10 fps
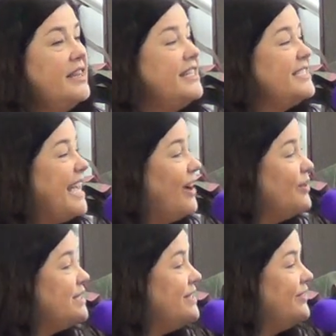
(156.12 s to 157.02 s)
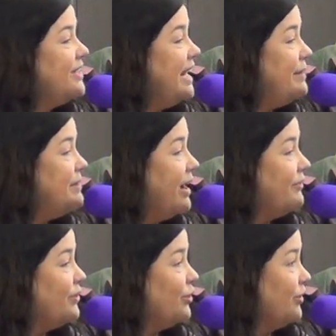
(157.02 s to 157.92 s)
The town is even named
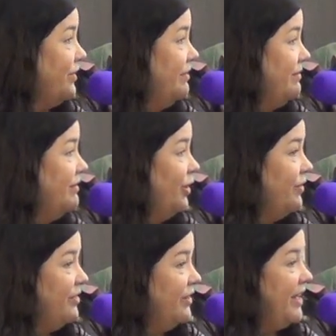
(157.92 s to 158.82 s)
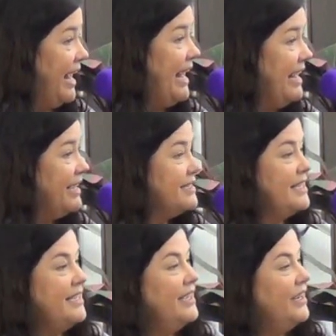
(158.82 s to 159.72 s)
after the aunt.
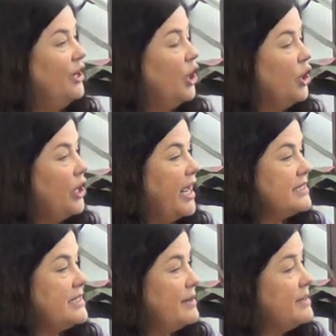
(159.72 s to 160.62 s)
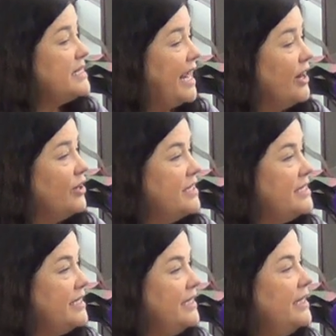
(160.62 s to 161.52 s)
Her last name is
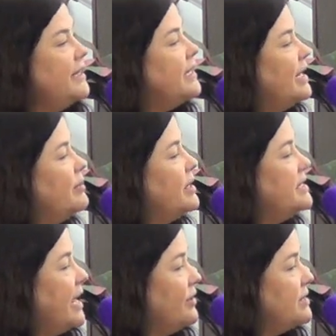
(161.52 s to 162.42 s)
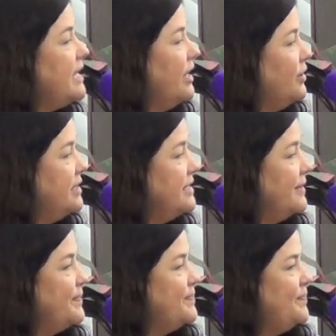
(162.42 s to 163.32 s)
Harrington. The name of the town is Harrington.
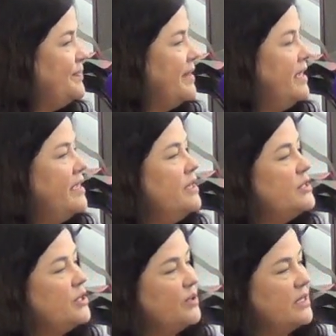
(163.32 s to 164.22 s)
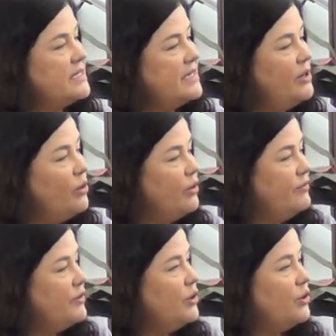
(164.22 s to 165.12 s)
So this little
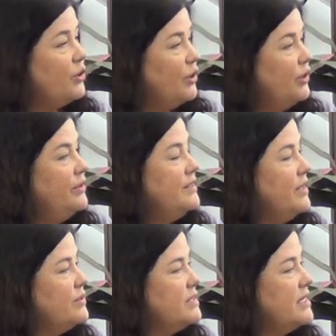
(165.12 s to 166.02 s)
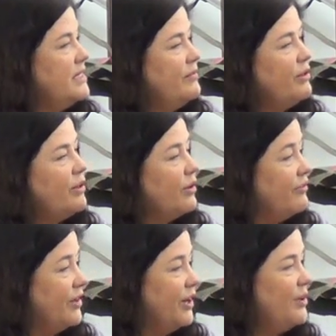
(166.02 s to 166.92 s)
orphan girl goes to live with her
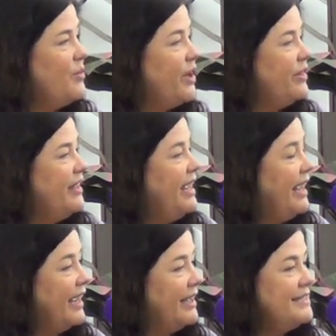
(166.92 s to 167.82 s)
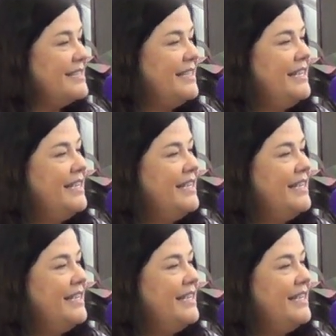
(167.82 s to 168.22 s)
very wealthy aunt.